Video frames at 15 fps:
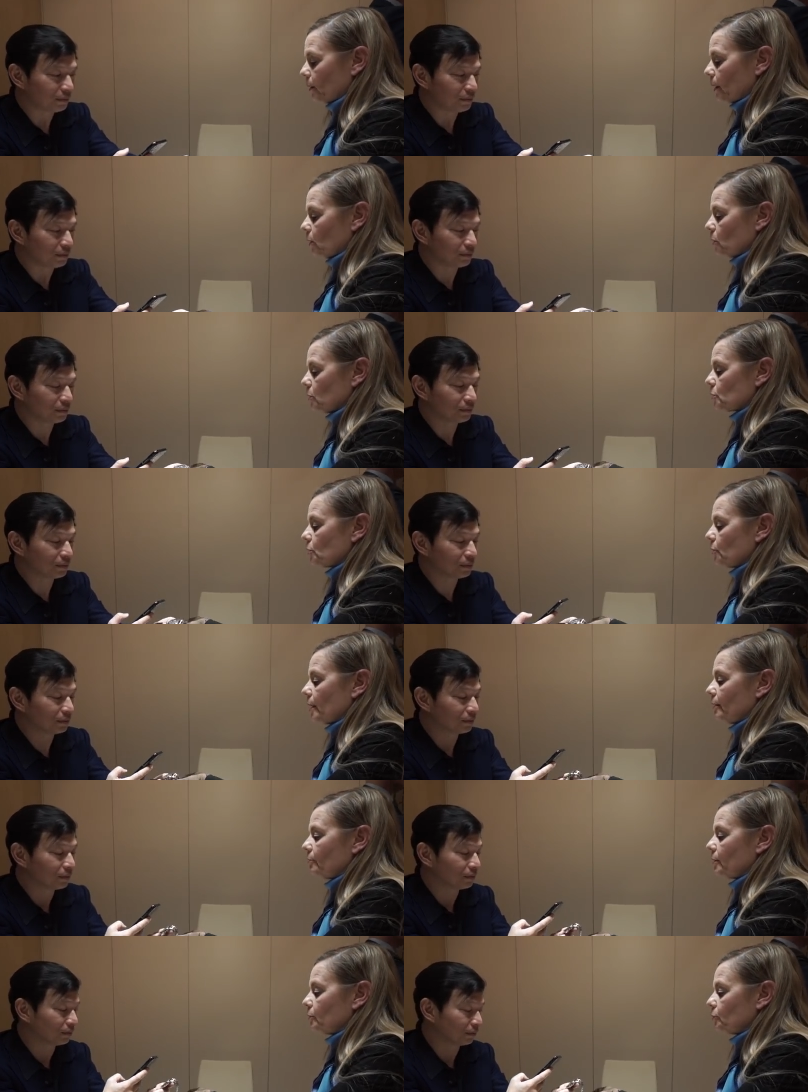Speaker 1: we also
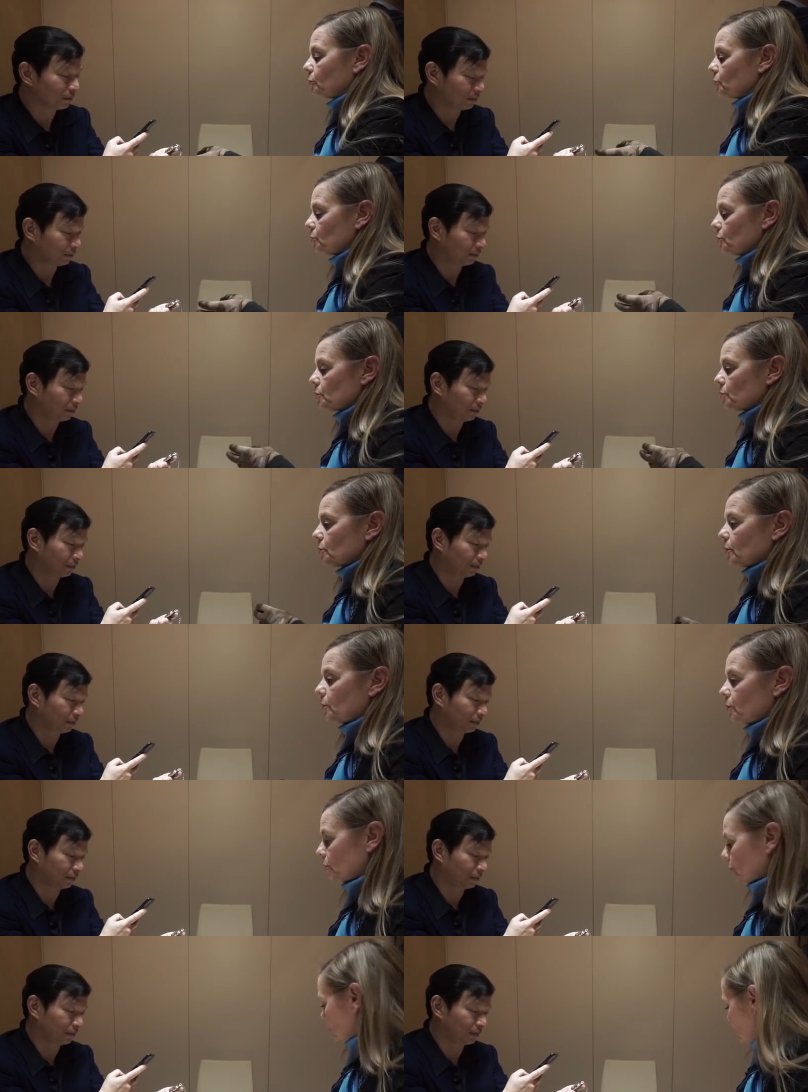have introduced a
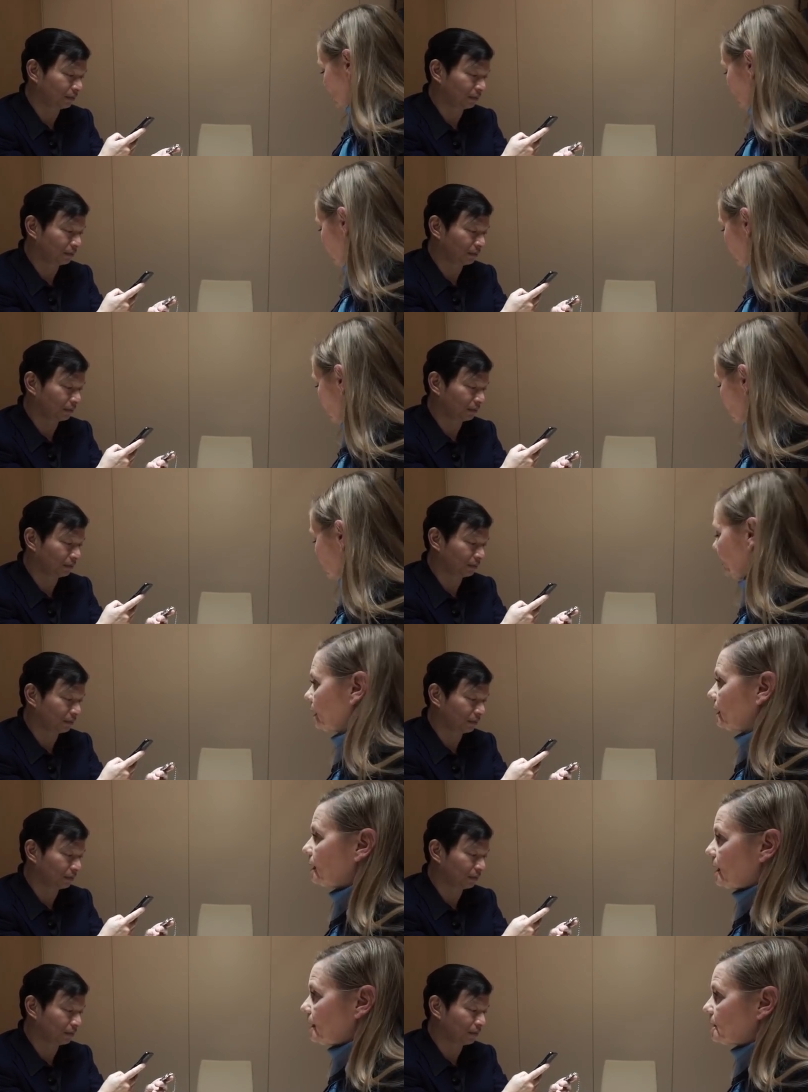new uh, folding
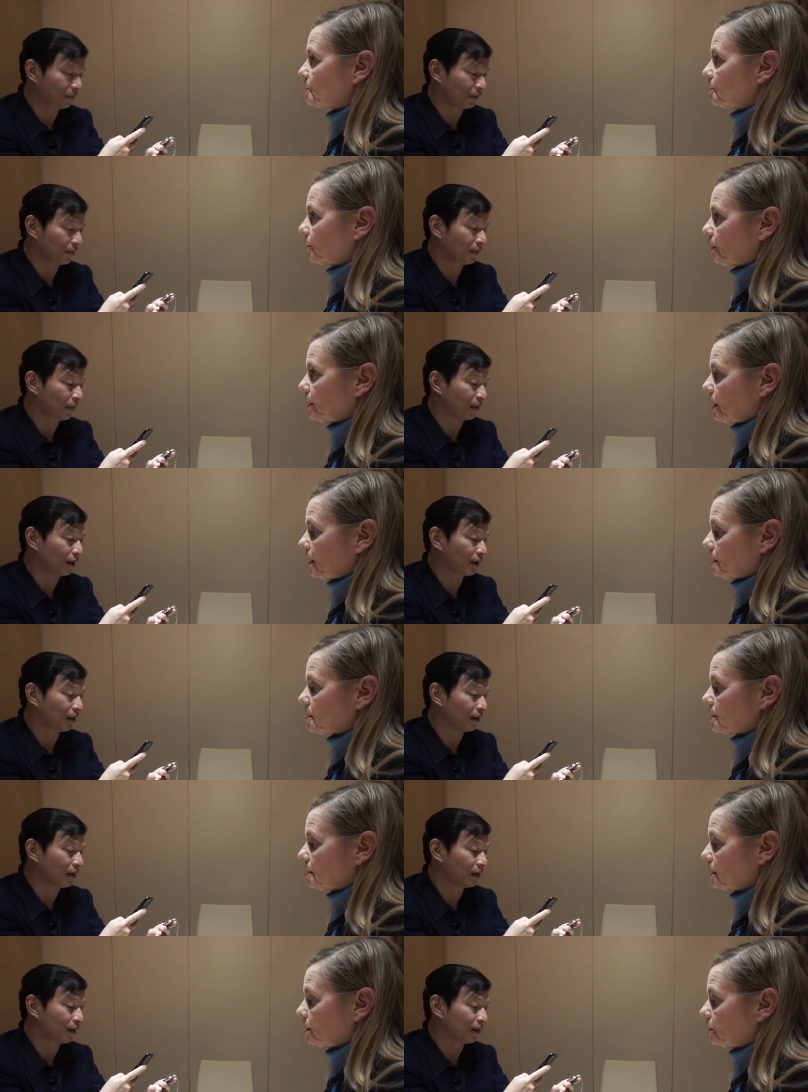clasp with this
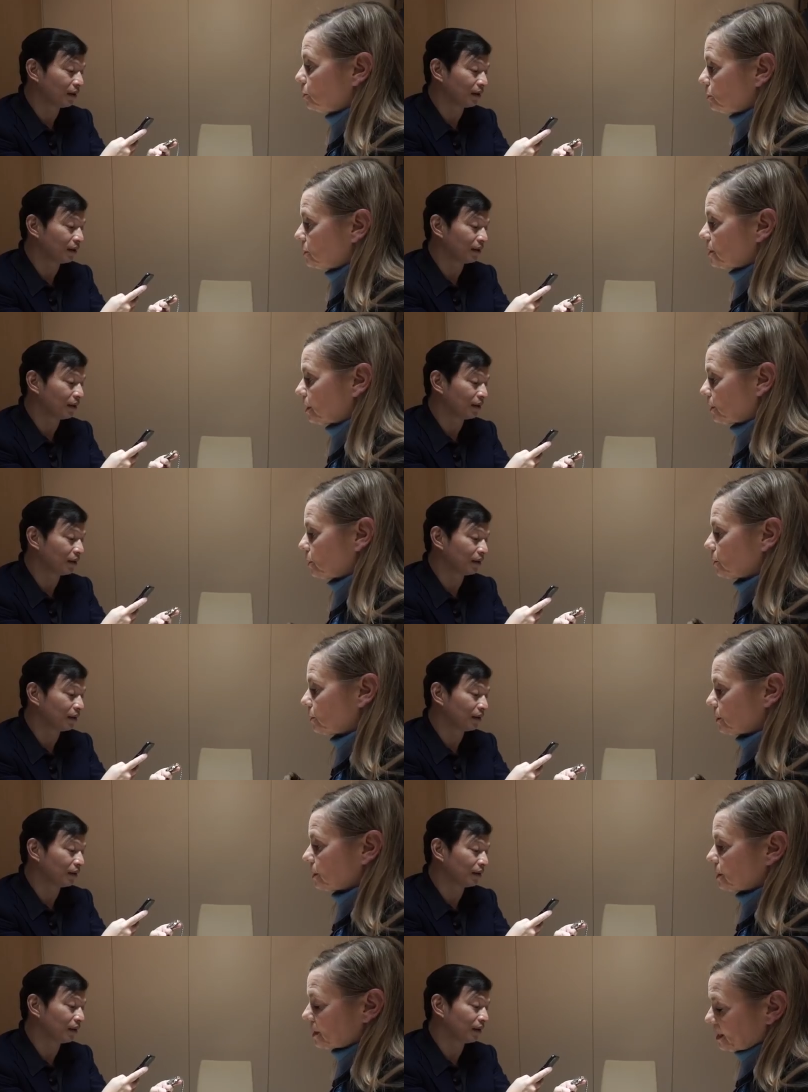uh, new
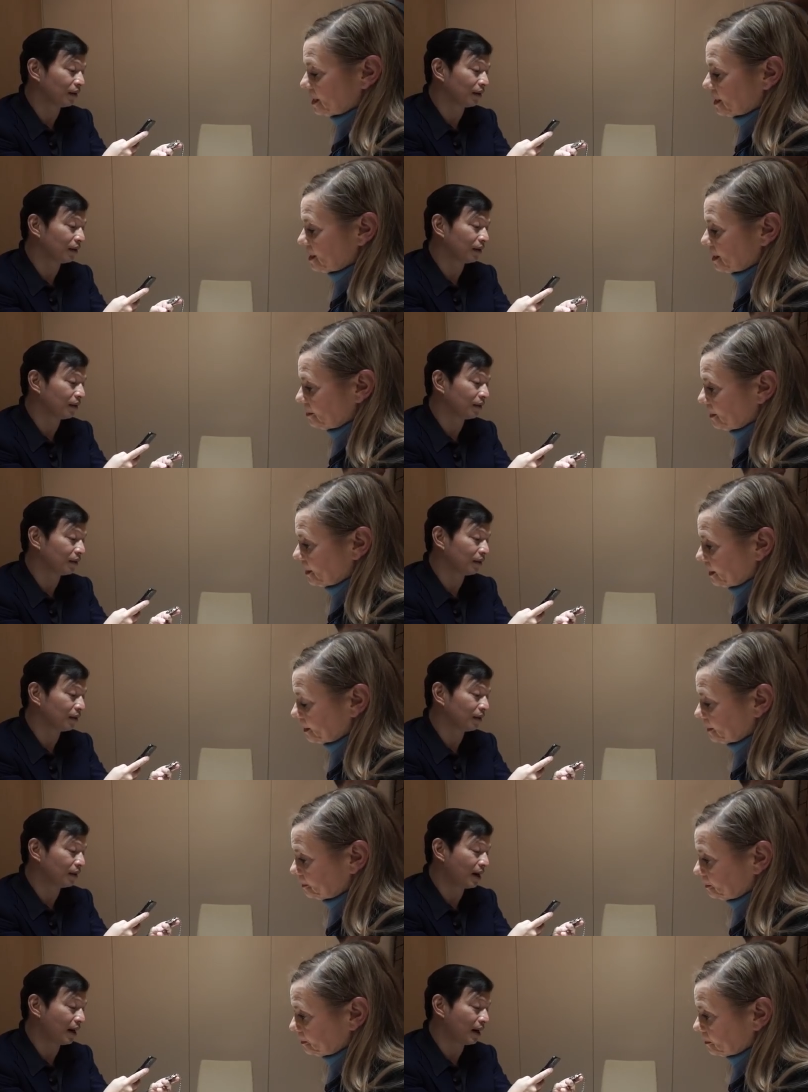secured system.
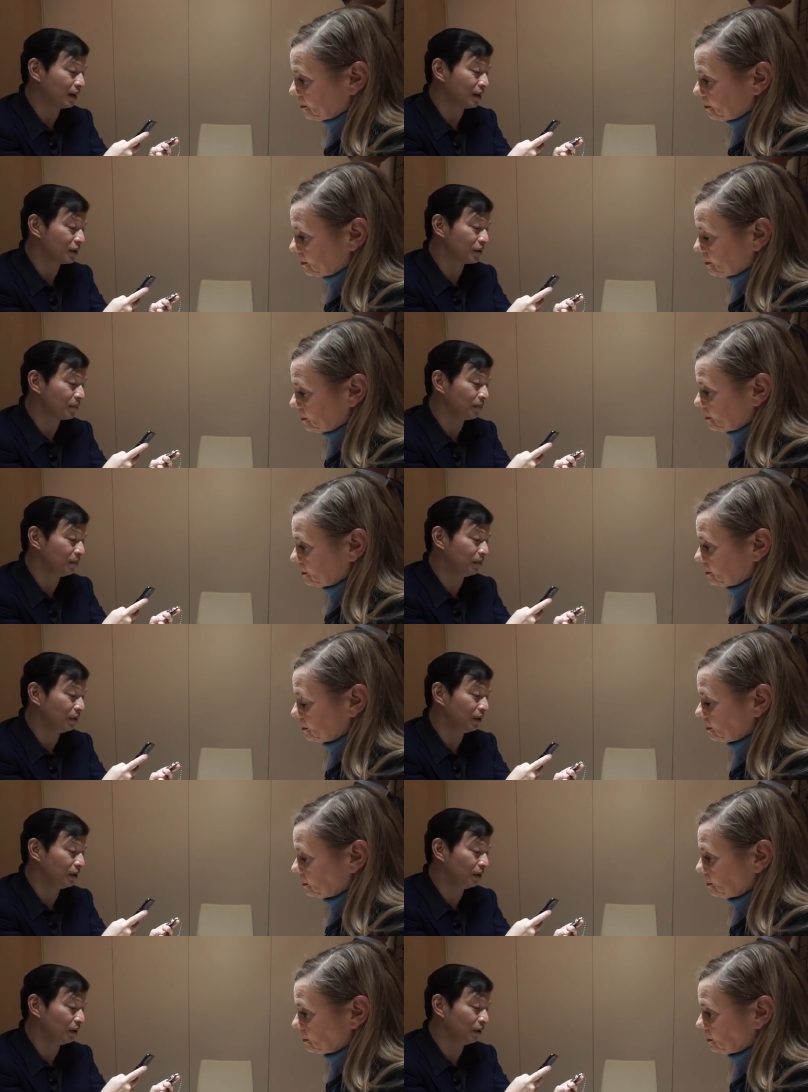
Speaker 2: That is
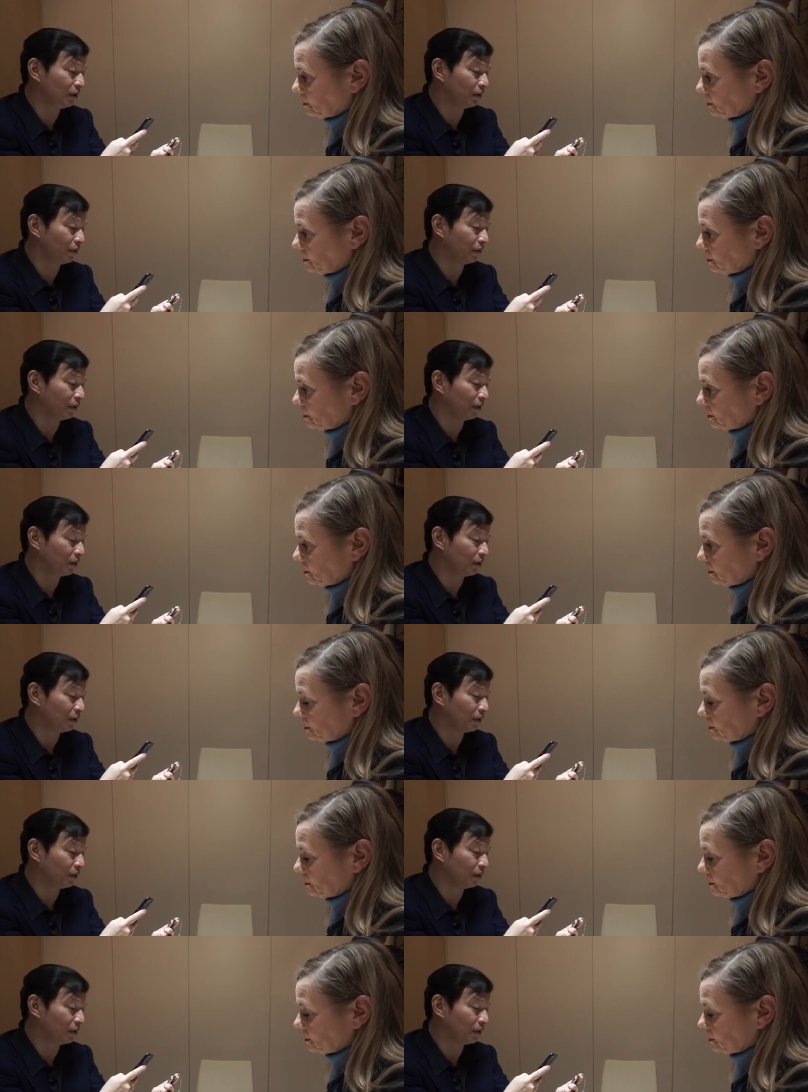beautiful.